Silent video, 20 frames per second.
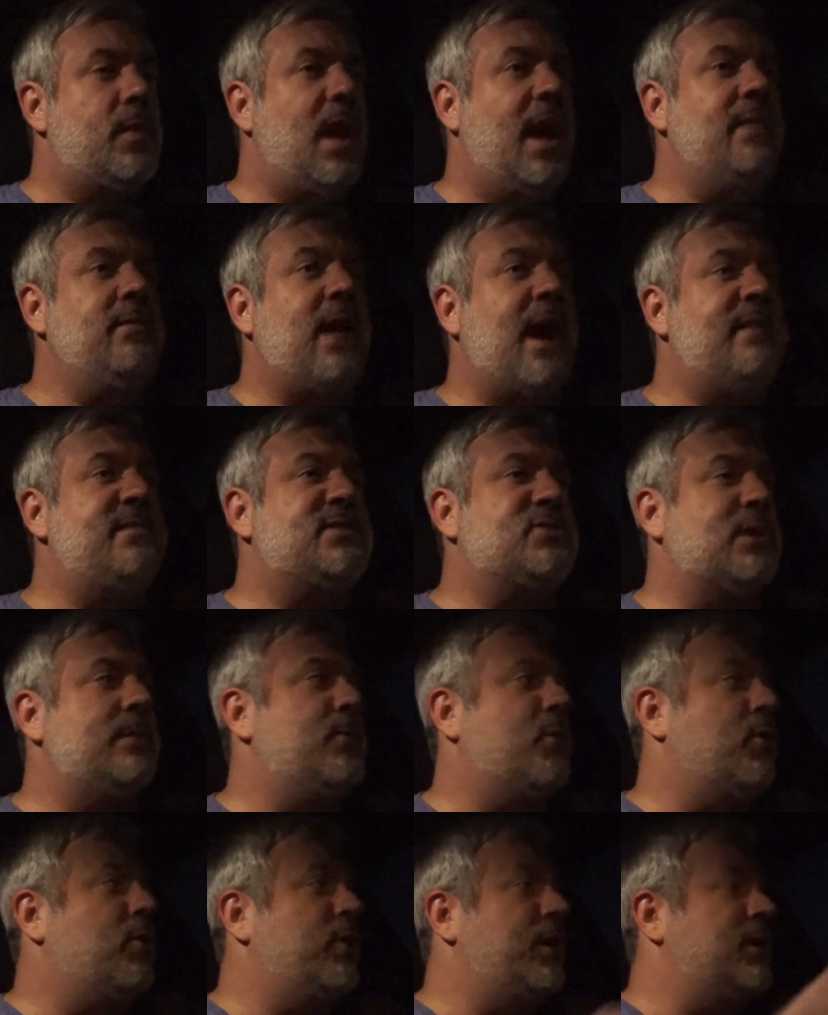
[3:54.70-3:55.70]
I live
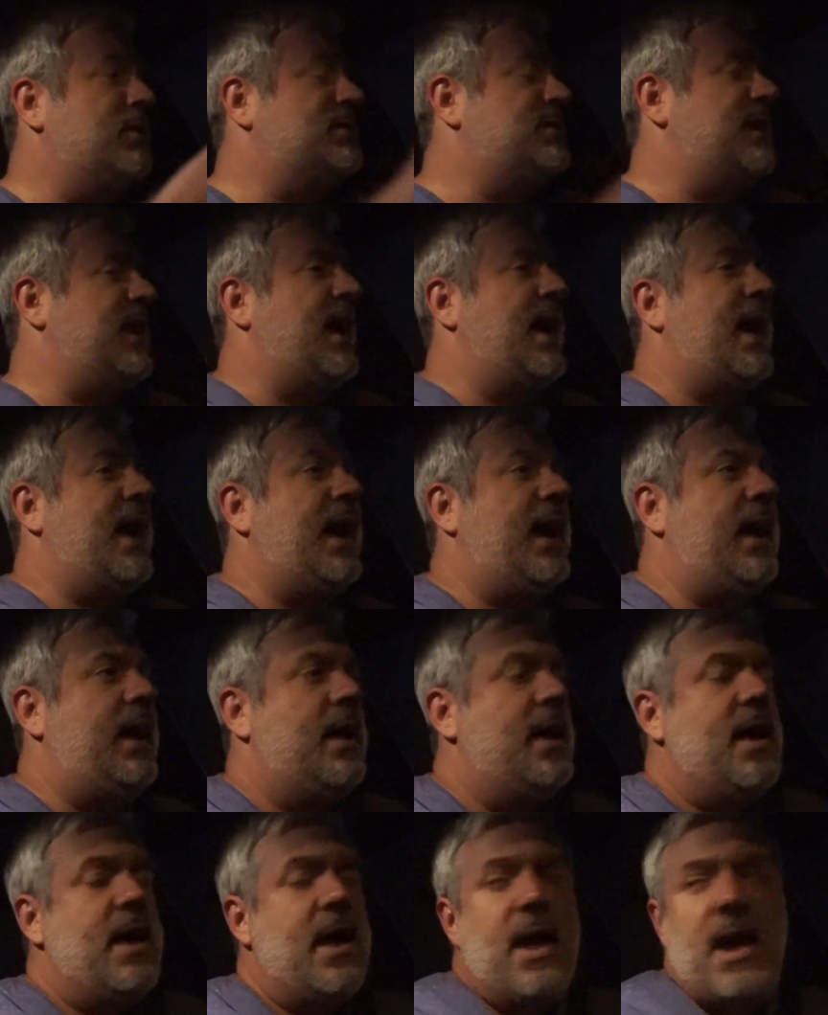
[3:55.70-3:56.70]
streamed earlier today,
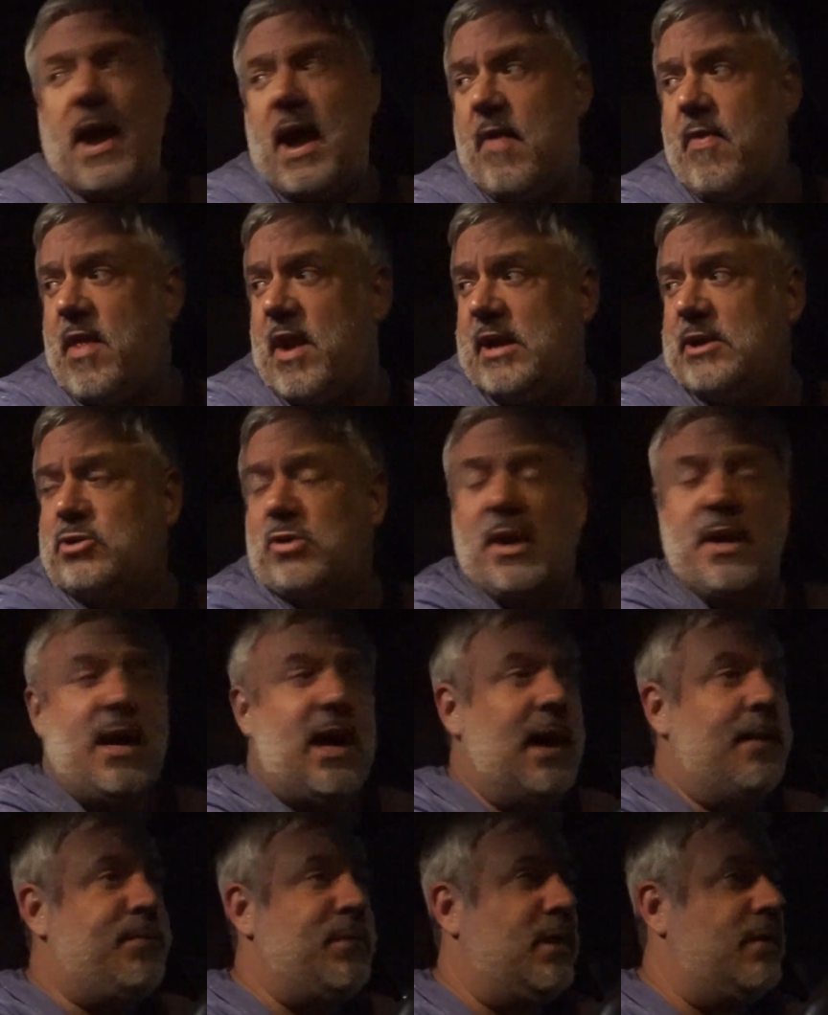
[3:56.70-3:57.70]
and then I tried to
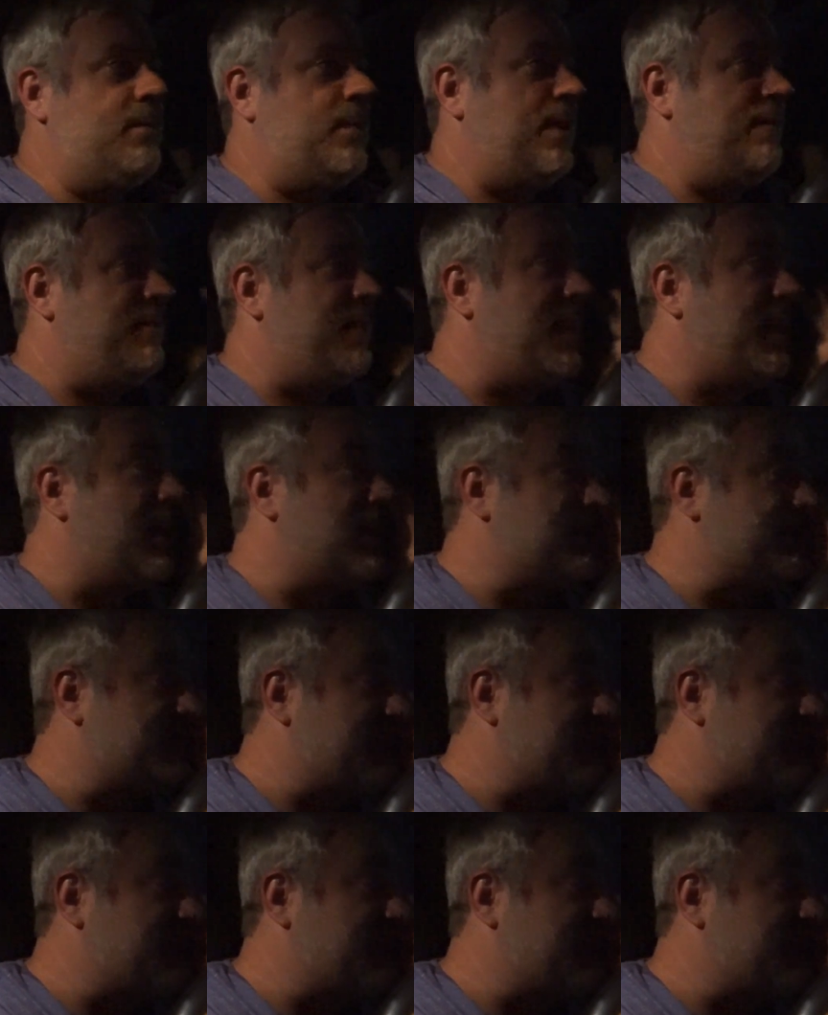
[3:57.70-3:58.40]
upload my videos,